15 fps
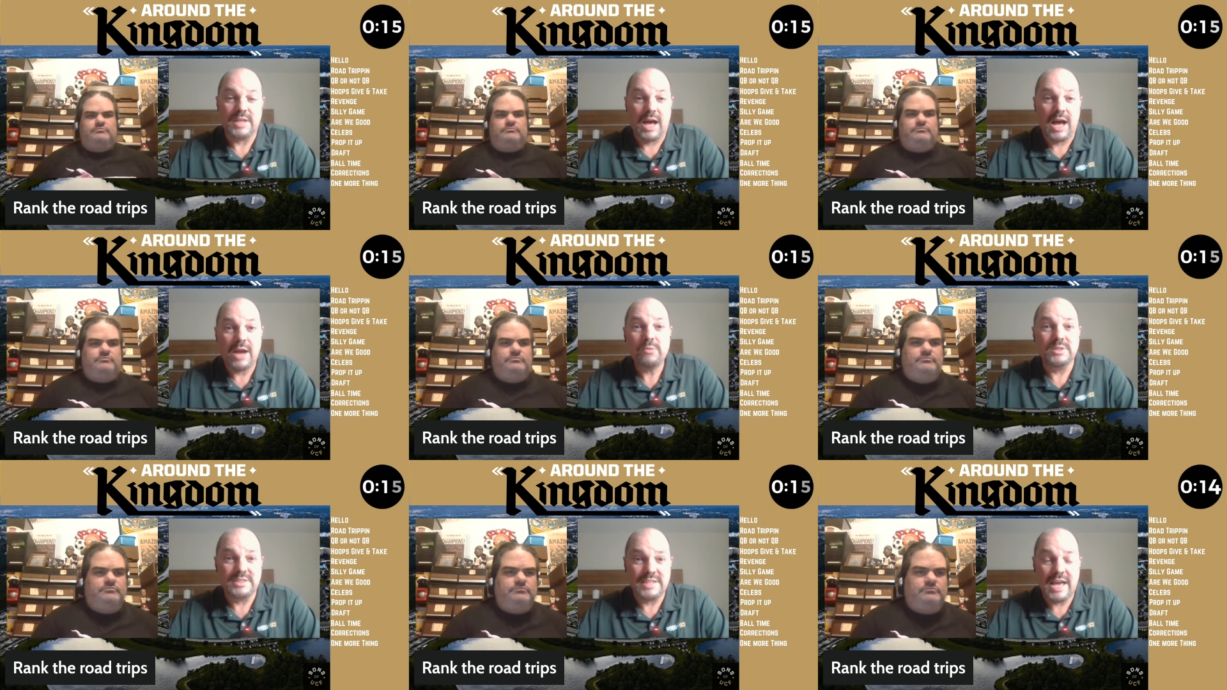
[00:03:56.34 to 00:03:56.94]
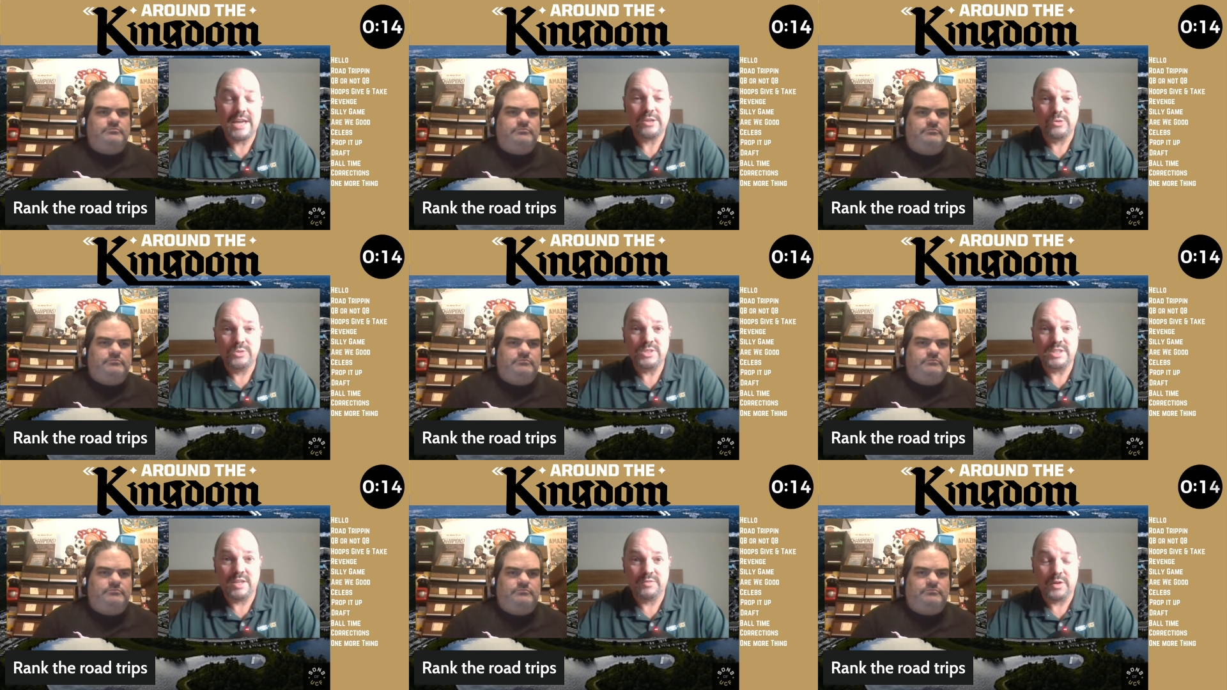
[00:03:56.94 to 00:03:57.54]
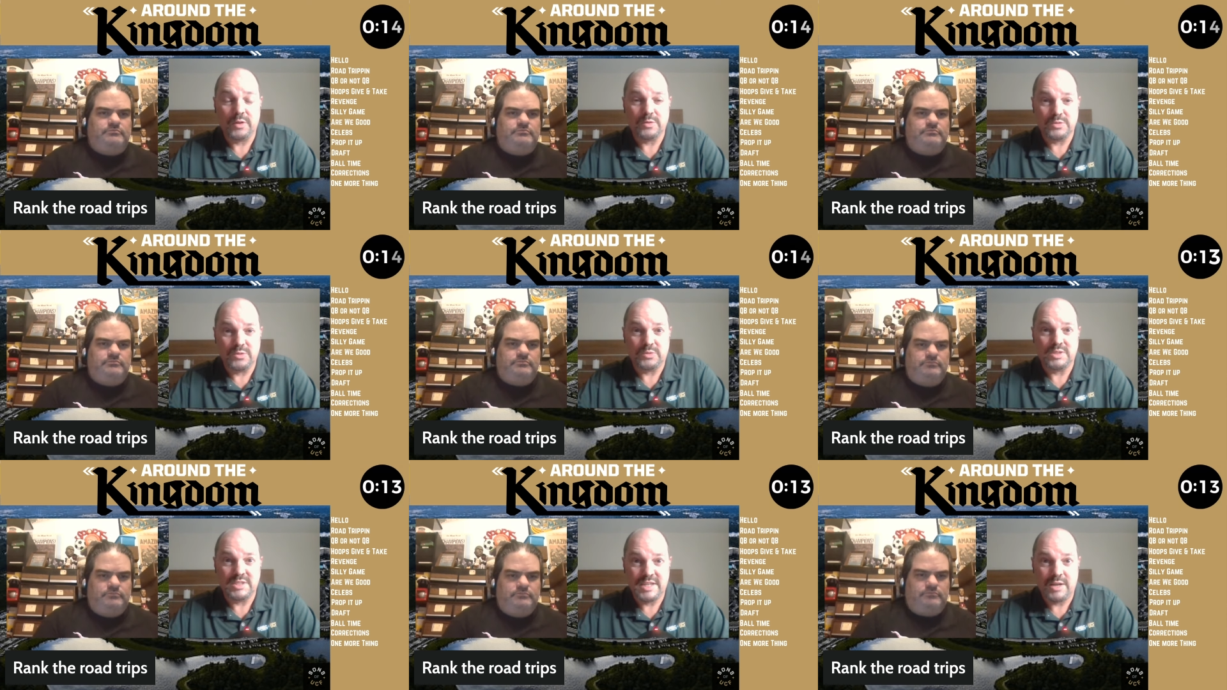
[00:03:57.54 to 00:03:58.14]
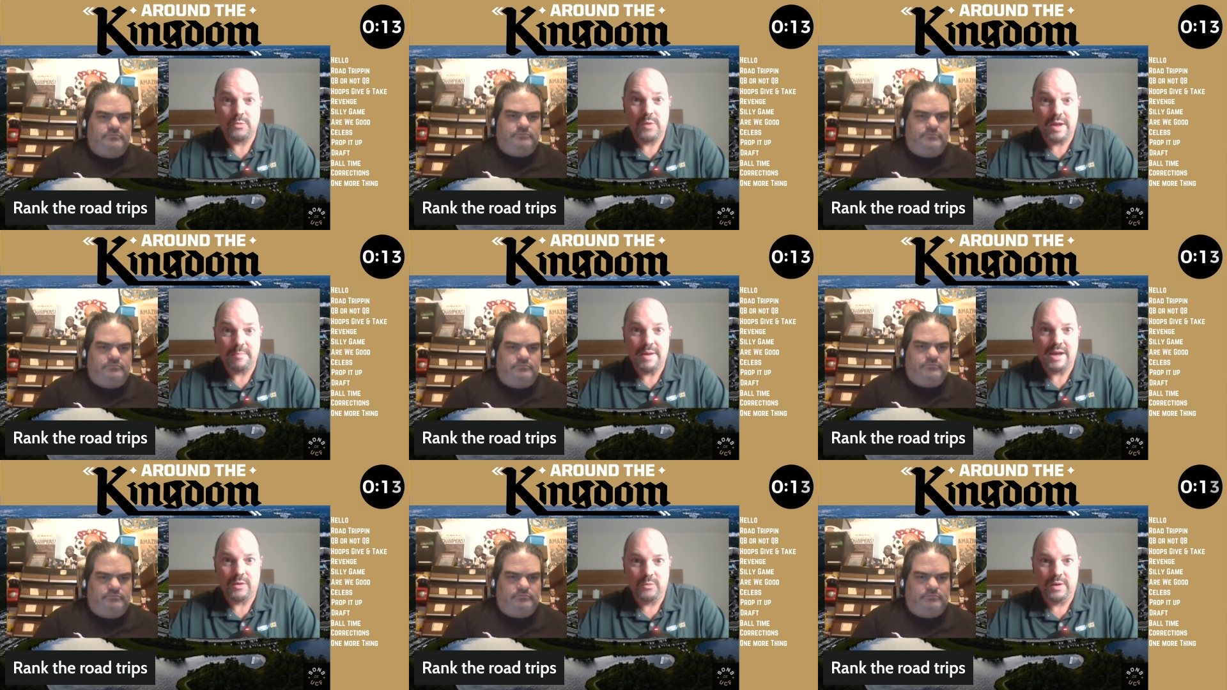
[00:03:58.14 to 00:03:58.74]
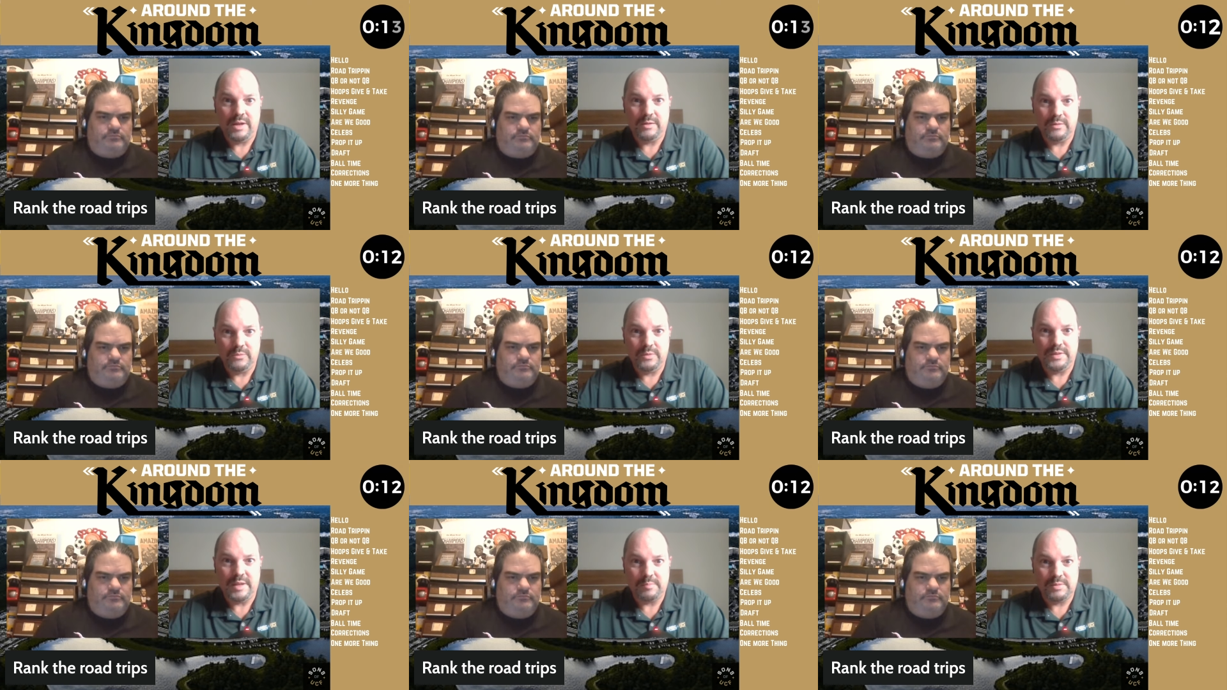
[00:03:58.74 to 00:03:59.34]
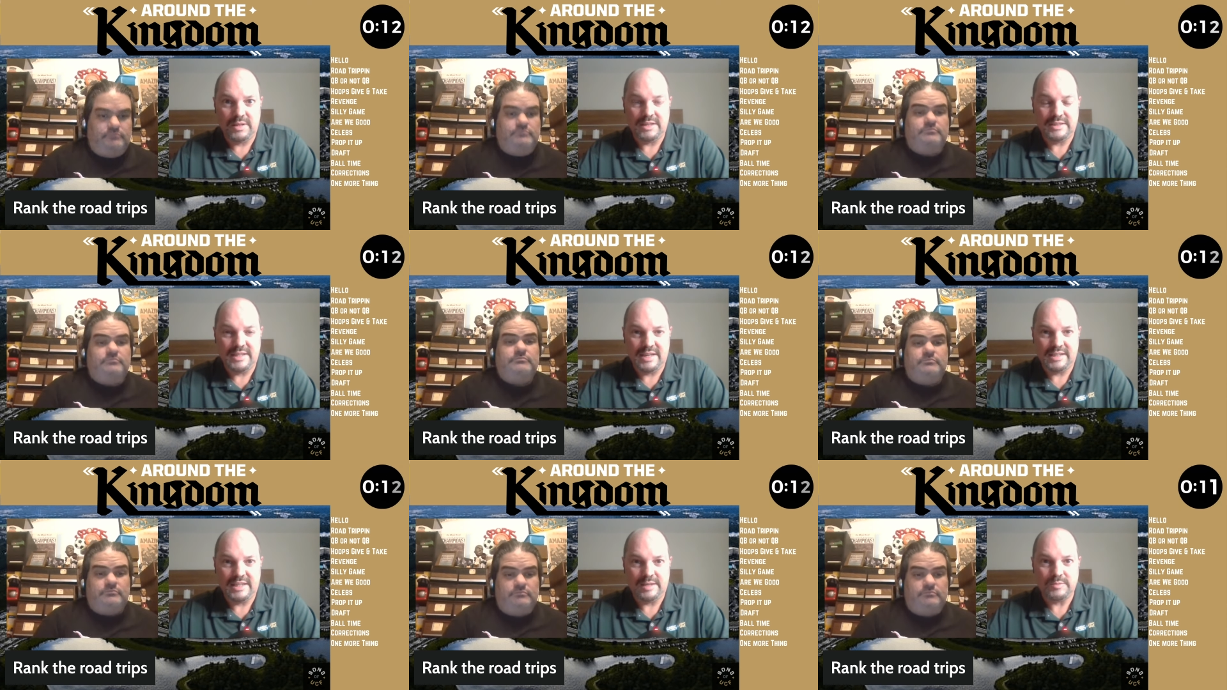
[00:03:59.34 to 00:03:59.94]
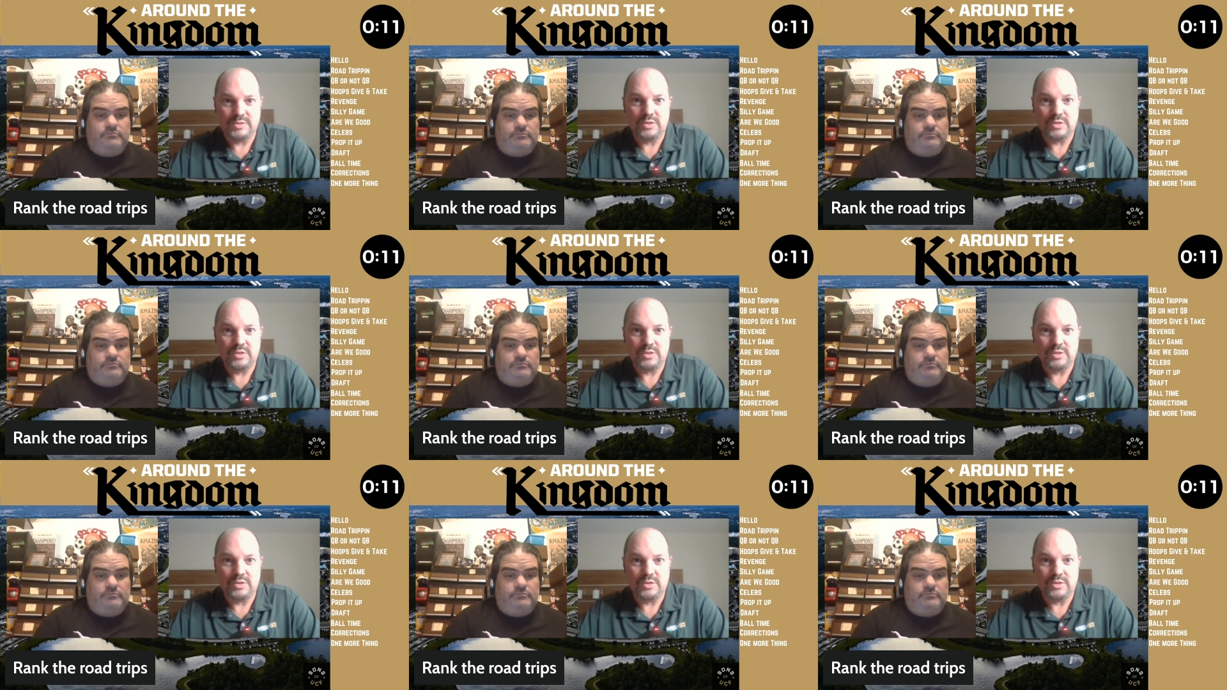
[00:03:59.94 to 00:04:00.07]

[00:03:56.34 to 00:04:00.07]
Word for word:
Speaker 1: I was at UCF Arizona State way back when they played in that game,